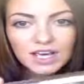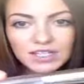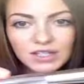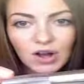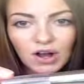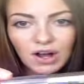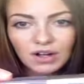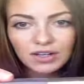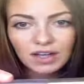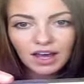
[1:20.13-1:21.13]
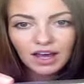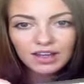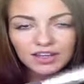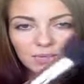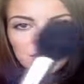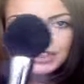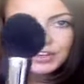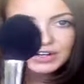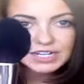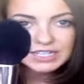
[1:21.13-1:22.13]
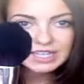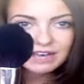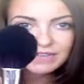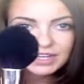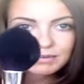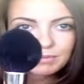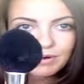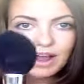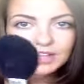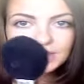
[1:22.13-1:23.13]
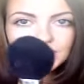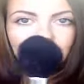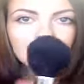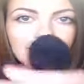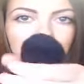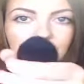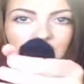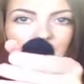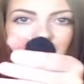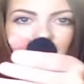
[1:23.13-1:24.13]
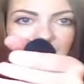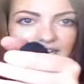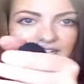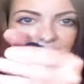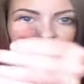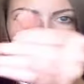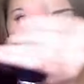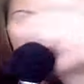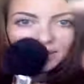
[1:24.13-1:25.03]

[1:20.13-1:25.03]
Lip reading: It's called number 37 bronzer, and it's got like